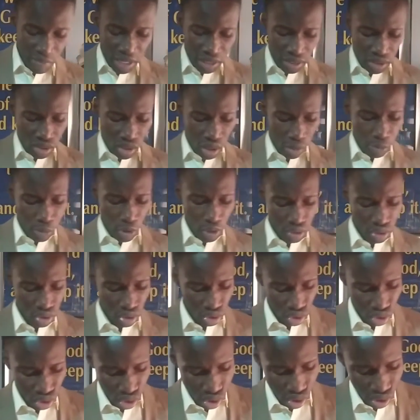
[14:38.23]
mercy upon
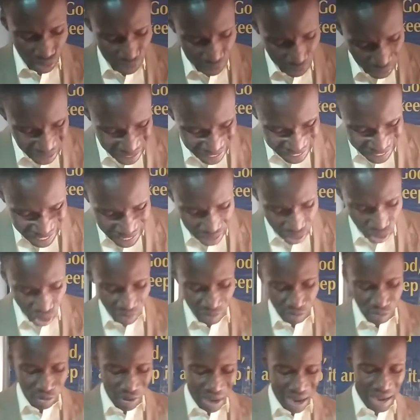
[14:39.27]
your church for the sins
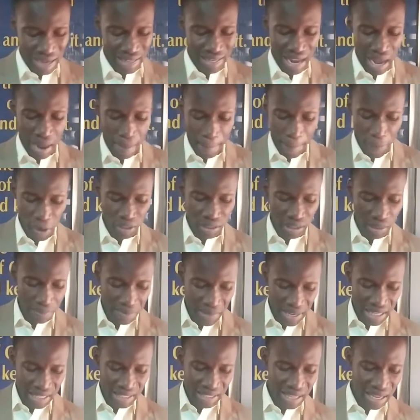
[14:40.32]
of pride among the
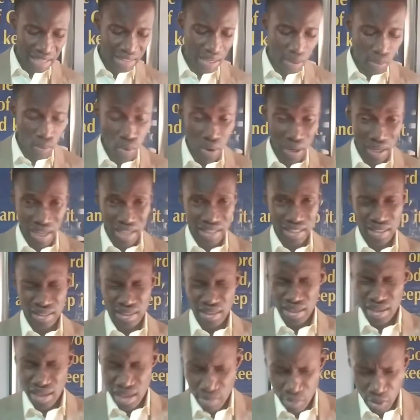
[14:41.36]
ministers and workers in
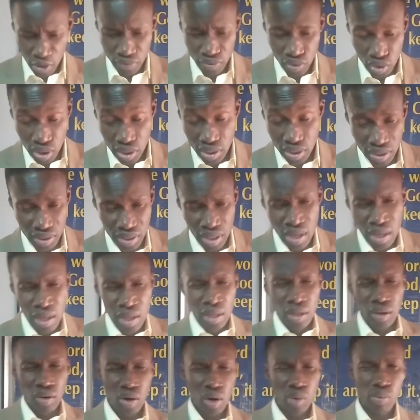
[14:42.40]
the name of Jesus.
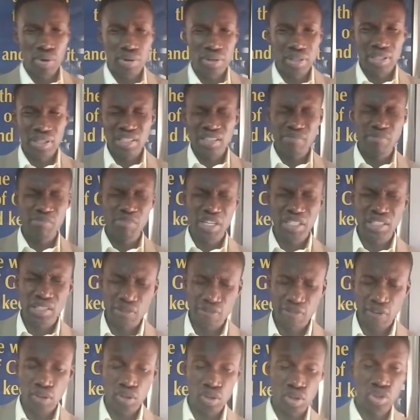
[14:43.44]
Lord, we receive mercy
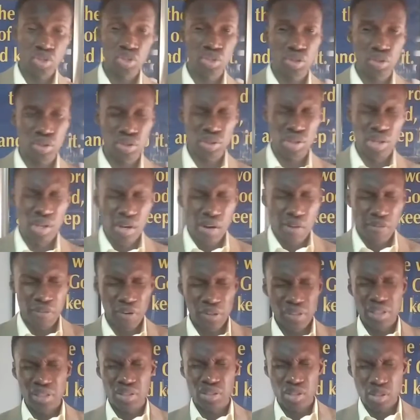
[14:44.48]
for your church,
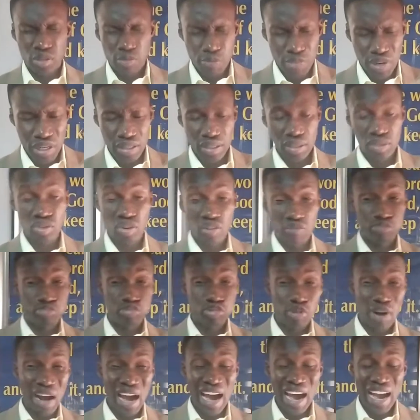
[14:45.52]
for the spirit of
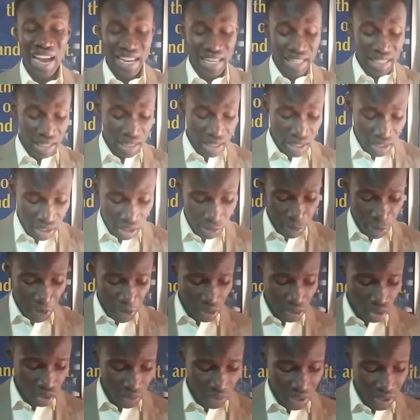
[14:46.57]
pride,
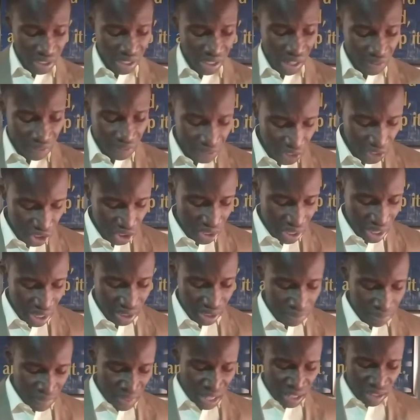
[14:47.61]
spirit of
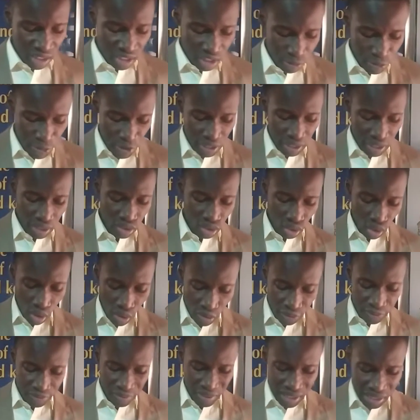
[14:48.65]
selfishness, spirit
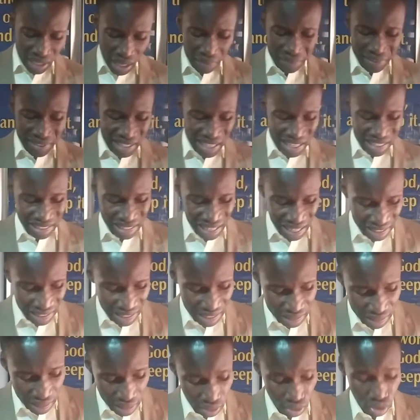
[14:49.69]
of
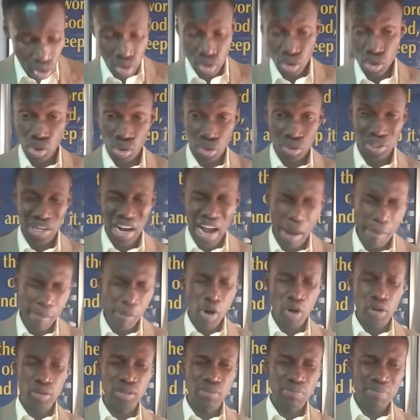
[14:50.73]
self-centeredness in your church
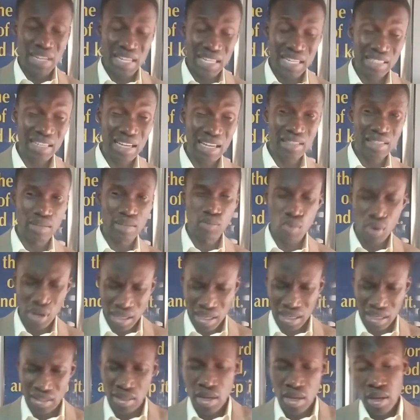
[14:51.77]
amongst ministers and
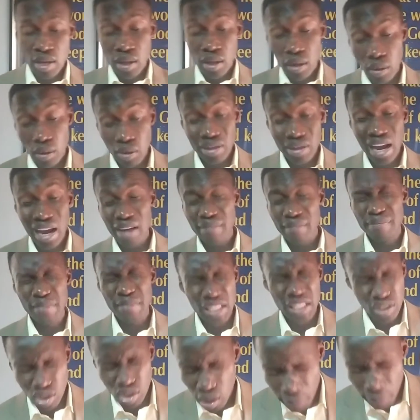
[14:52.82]
workers. Lord, have
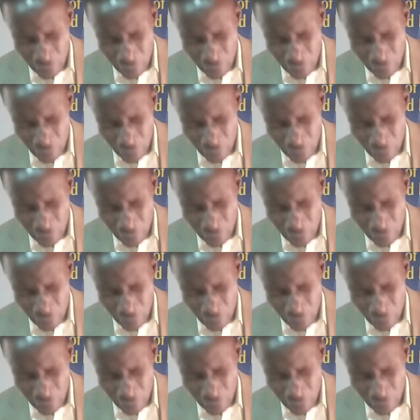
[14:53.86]
mercy